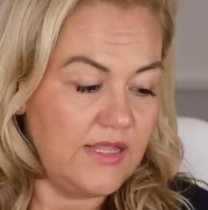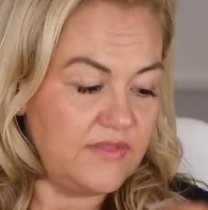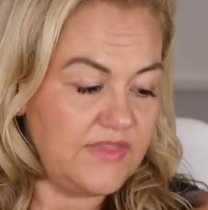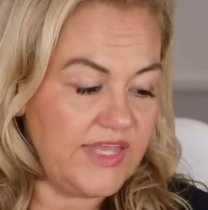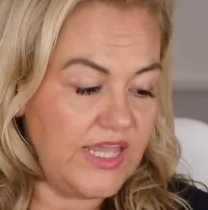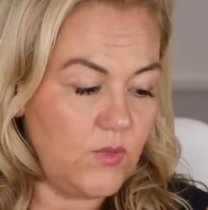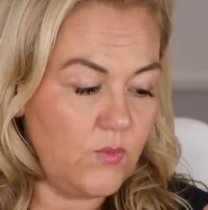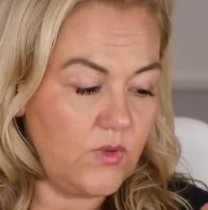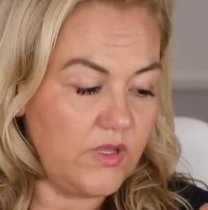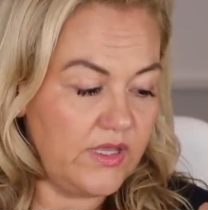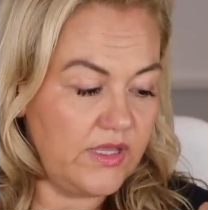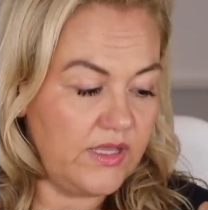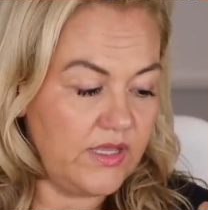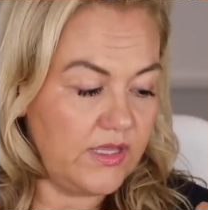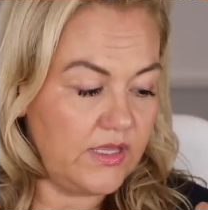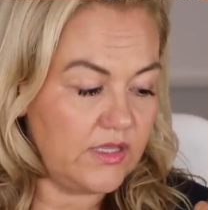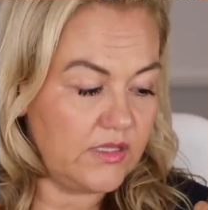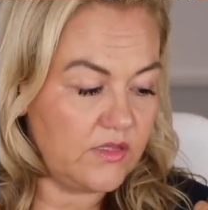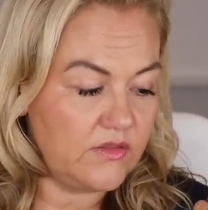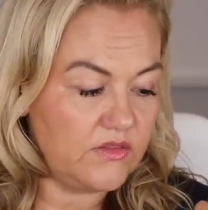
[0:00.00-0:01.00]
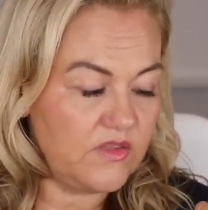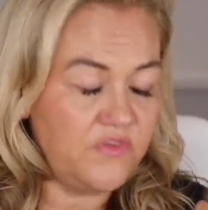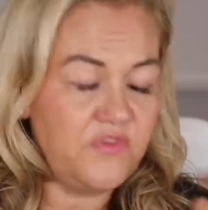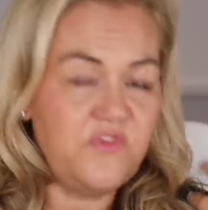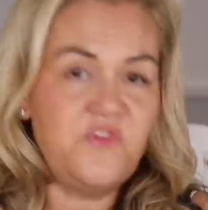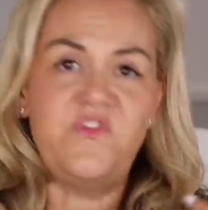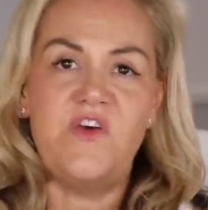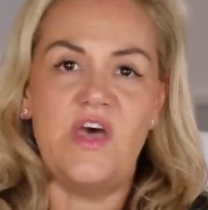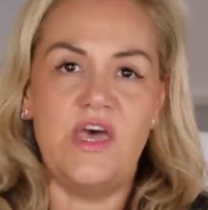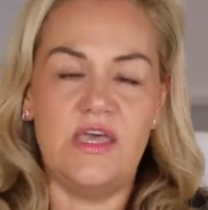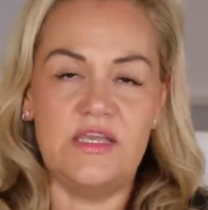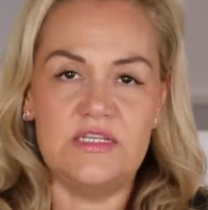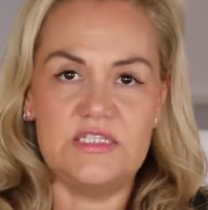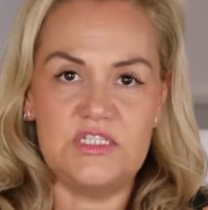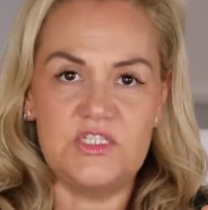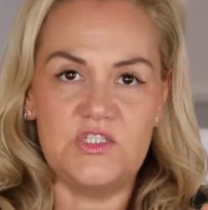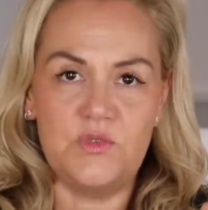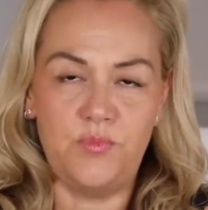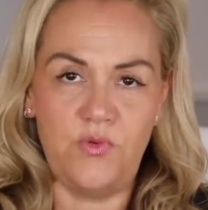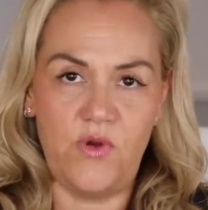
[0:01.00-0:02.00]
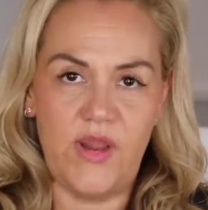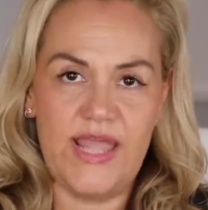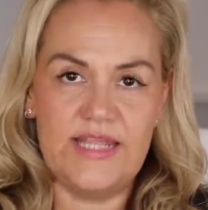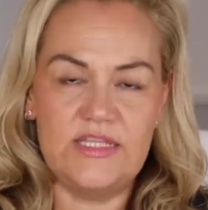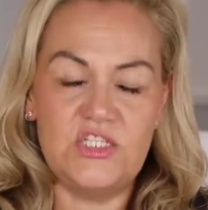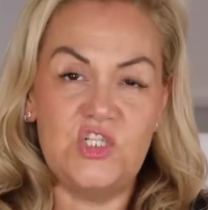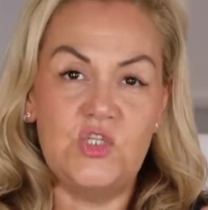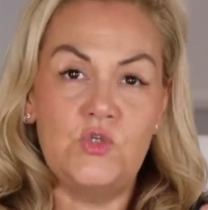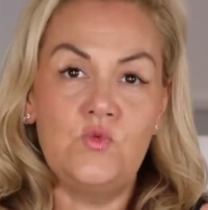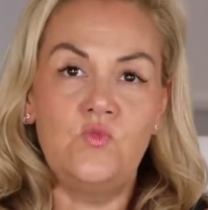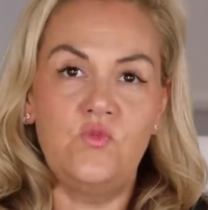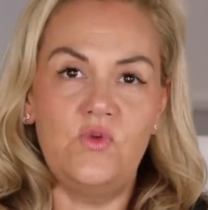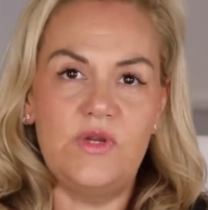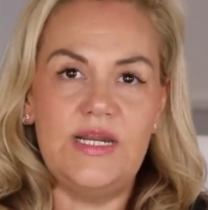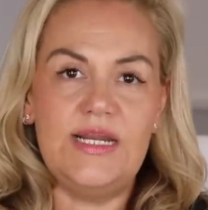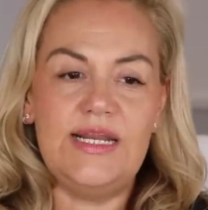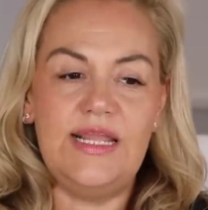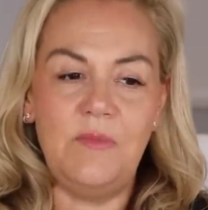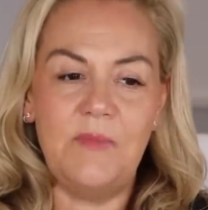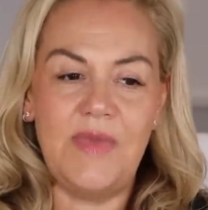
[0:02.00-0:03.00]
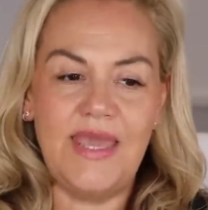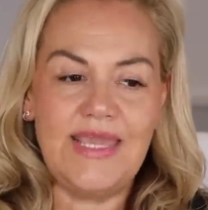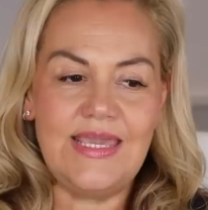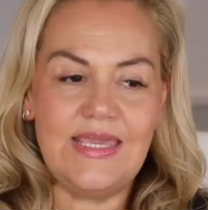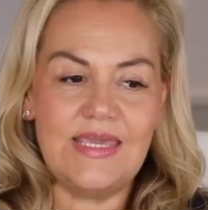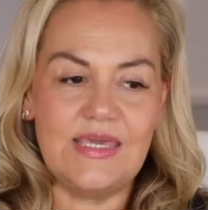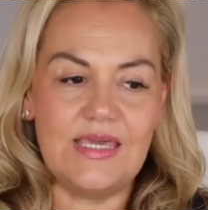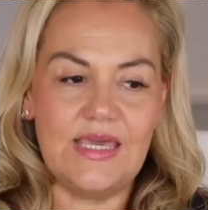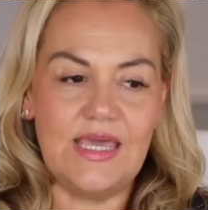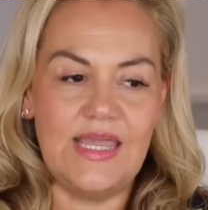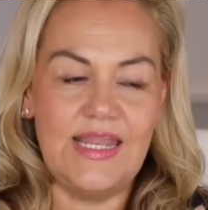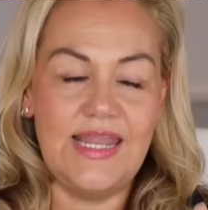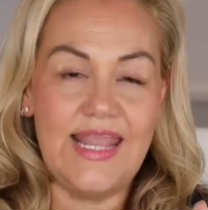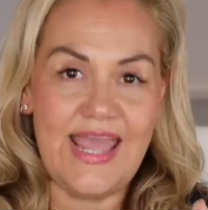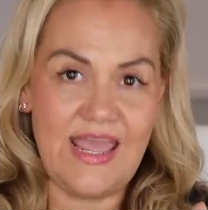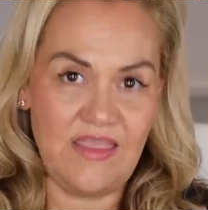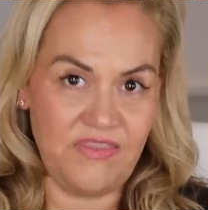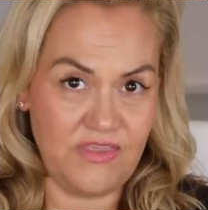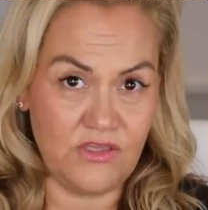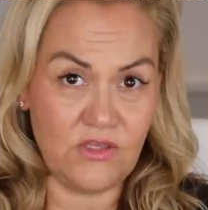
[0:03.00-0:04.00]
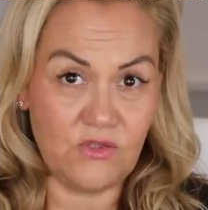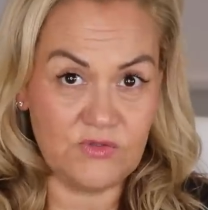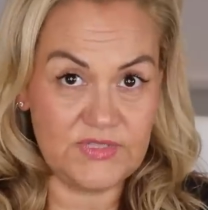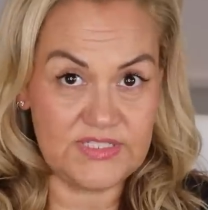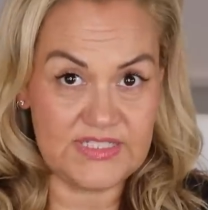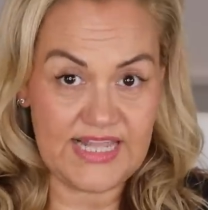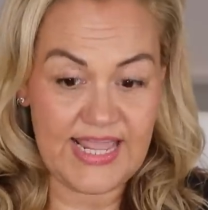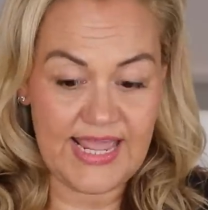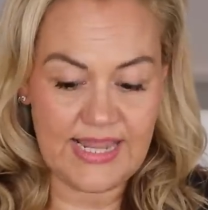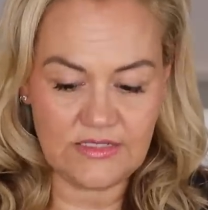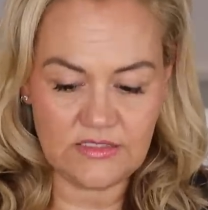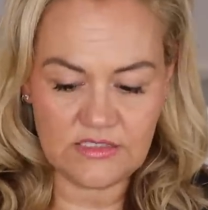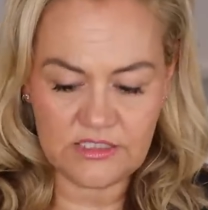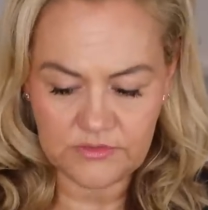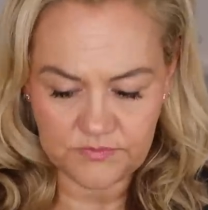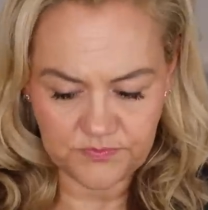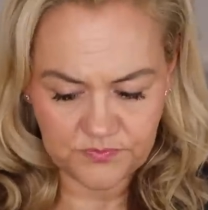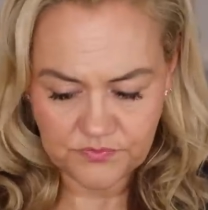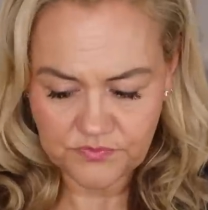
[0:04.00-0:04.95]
They were the first brand to really make an ethical stand.